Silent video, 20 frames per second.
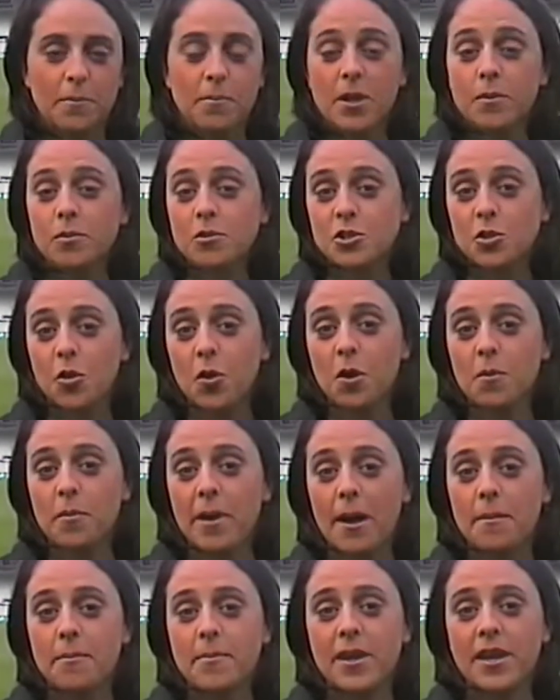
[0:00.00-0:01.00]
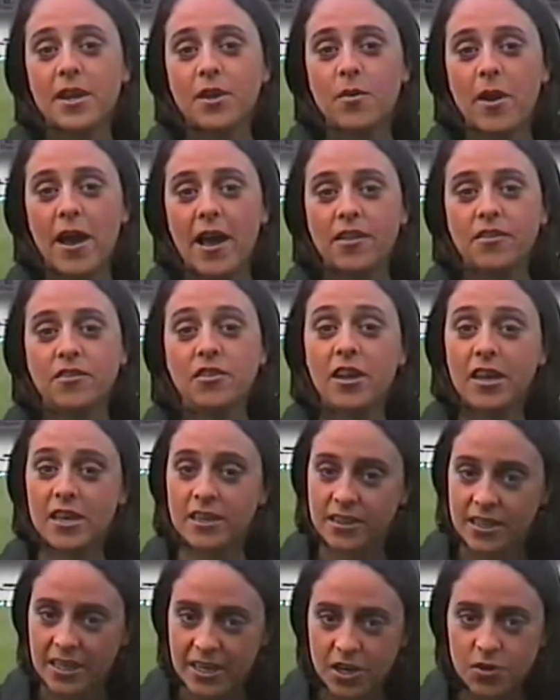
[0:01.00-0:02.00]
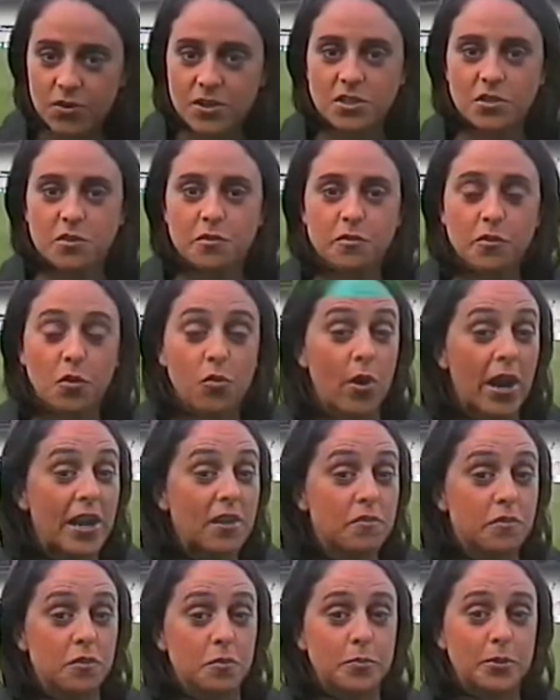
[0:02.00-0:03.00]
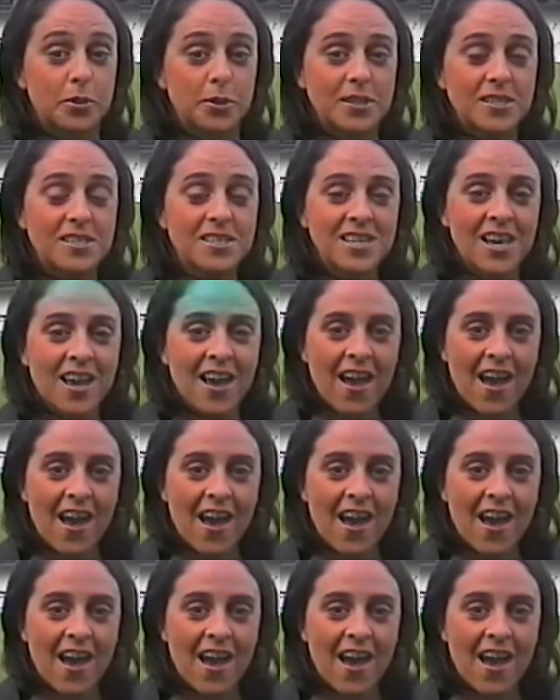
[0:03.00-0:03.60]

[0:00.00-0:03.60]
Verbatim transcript: People talk about being around in the eras of great footballers,